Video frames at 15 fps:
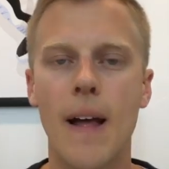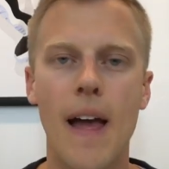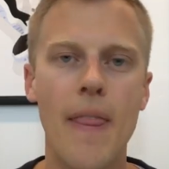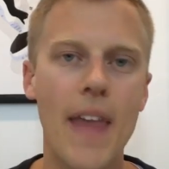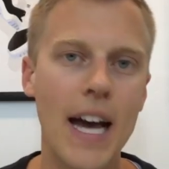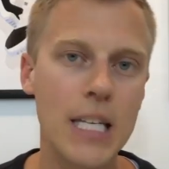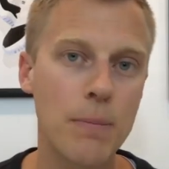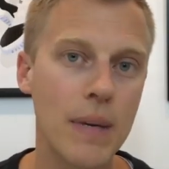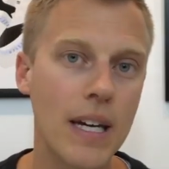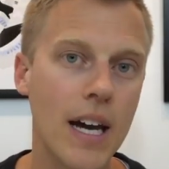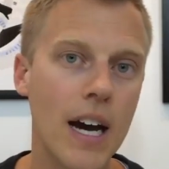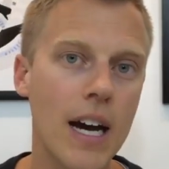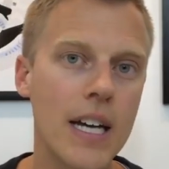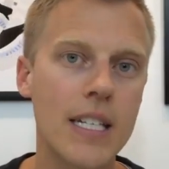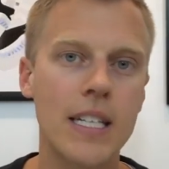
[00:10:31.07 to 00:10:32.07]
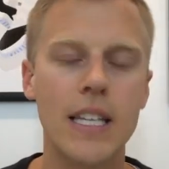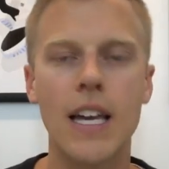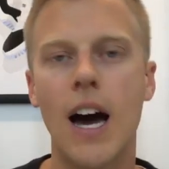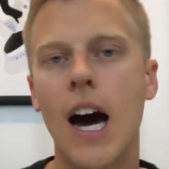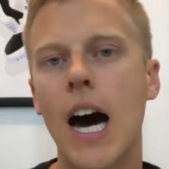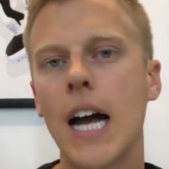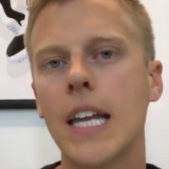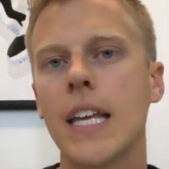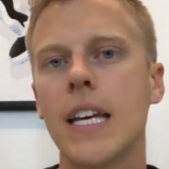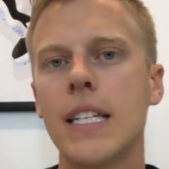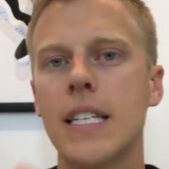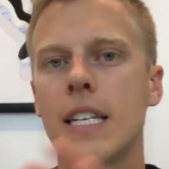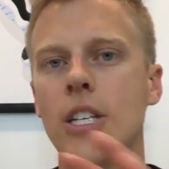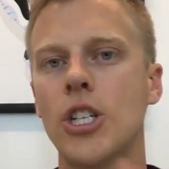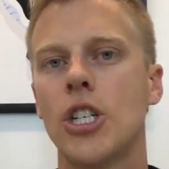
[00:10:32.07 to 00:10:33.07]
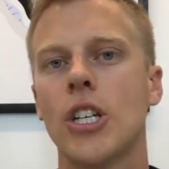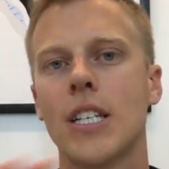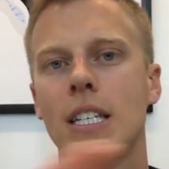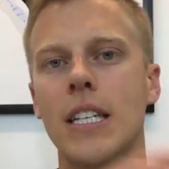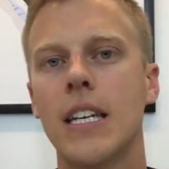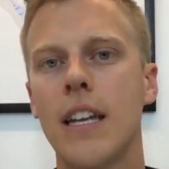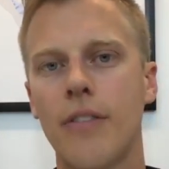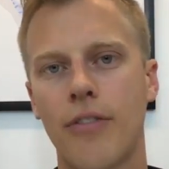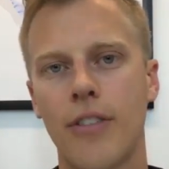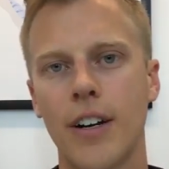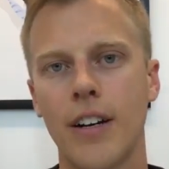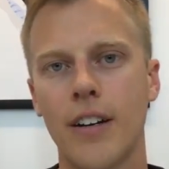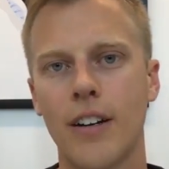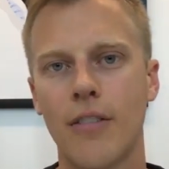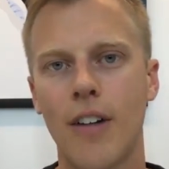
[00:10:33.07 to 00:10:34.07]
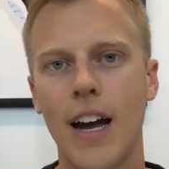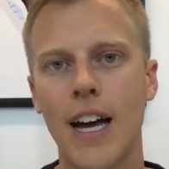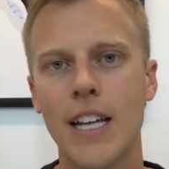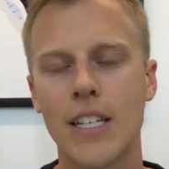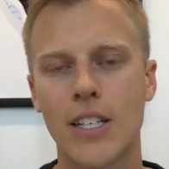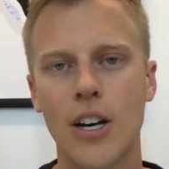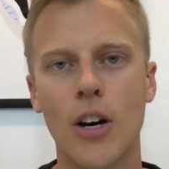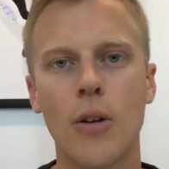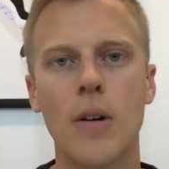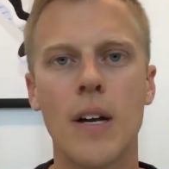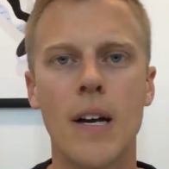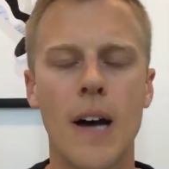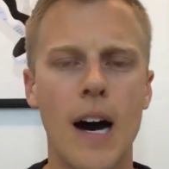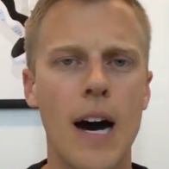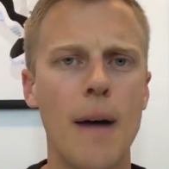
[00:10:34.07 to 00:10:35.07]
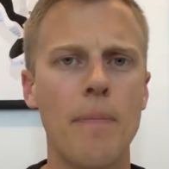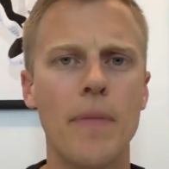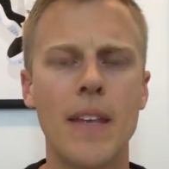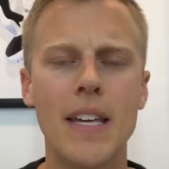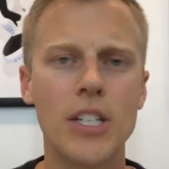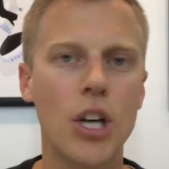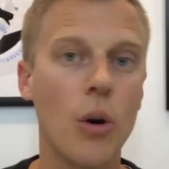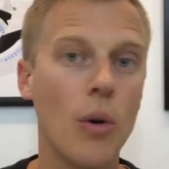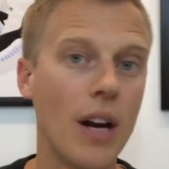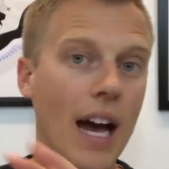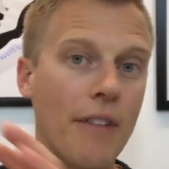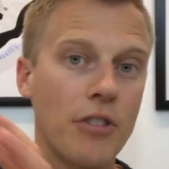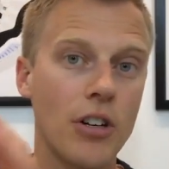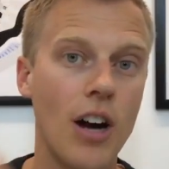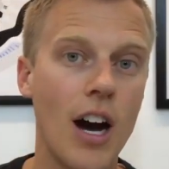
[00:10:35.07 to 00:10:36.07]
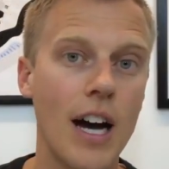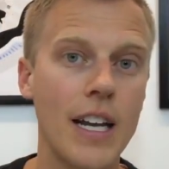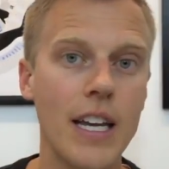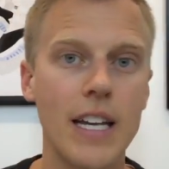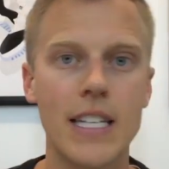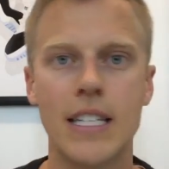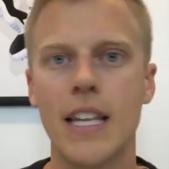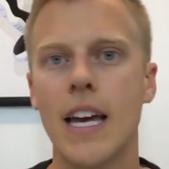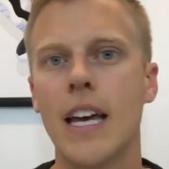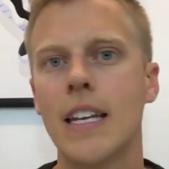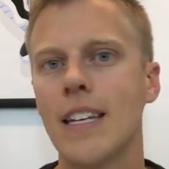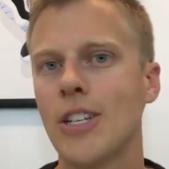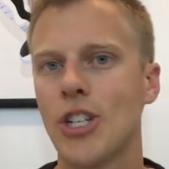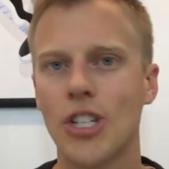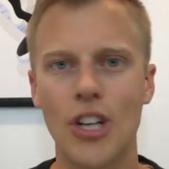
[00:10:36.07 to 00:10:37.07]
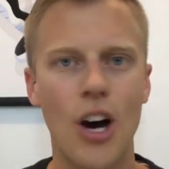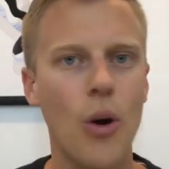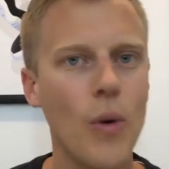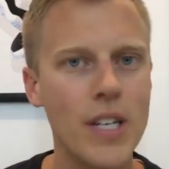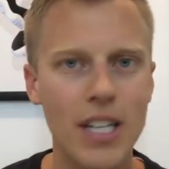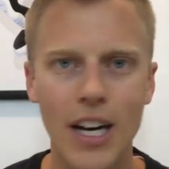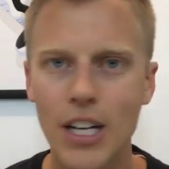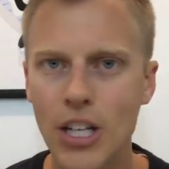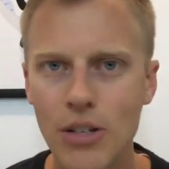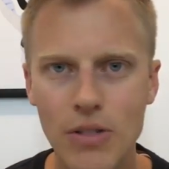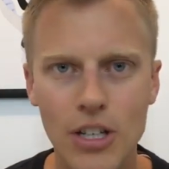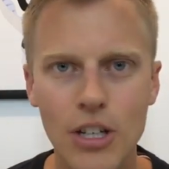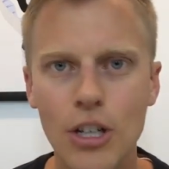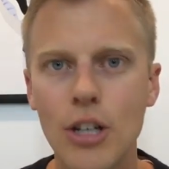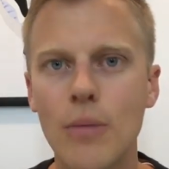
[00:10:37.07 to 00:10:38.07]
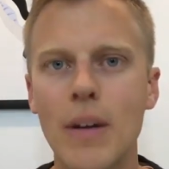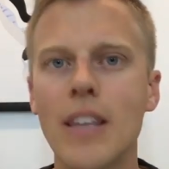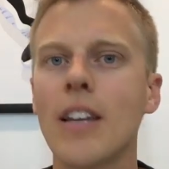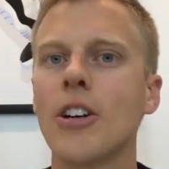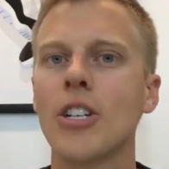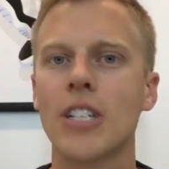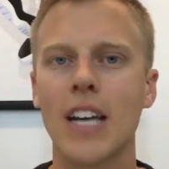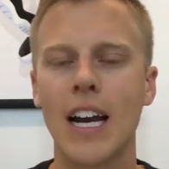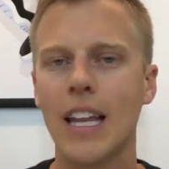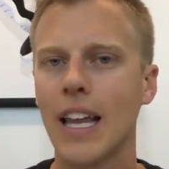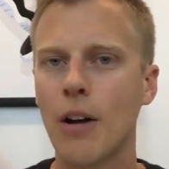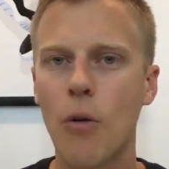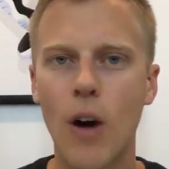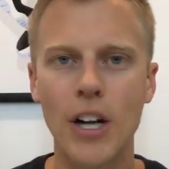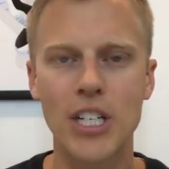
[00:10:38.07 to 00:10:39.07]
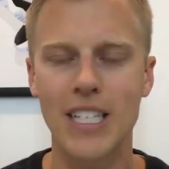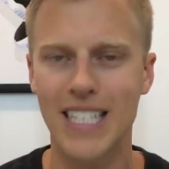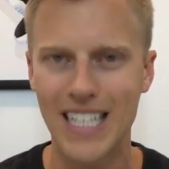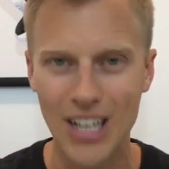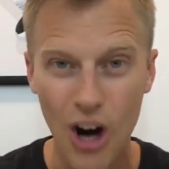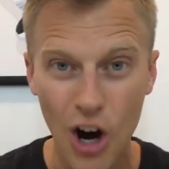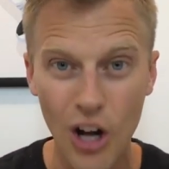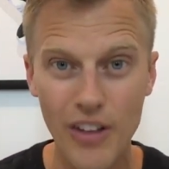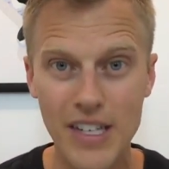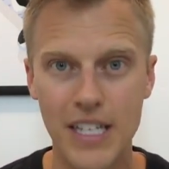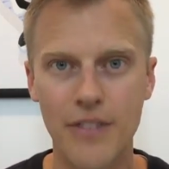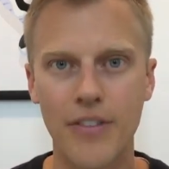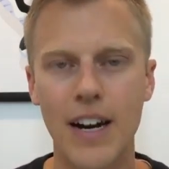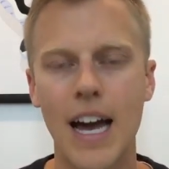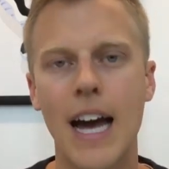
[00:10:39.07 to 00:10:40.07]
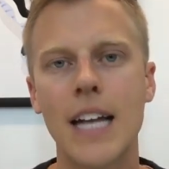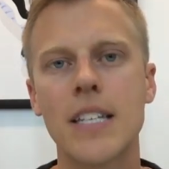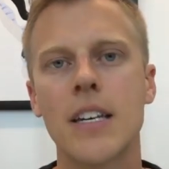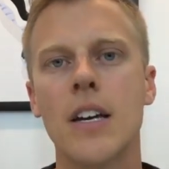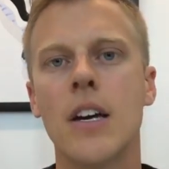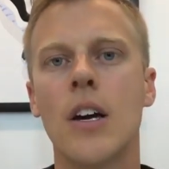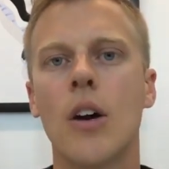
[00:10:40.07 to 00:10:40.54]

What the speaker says: And that's because the audience is just different, right? So he's going after an audience that is just always on YouTube, and they're just kind of like watching, seeing all these different ads.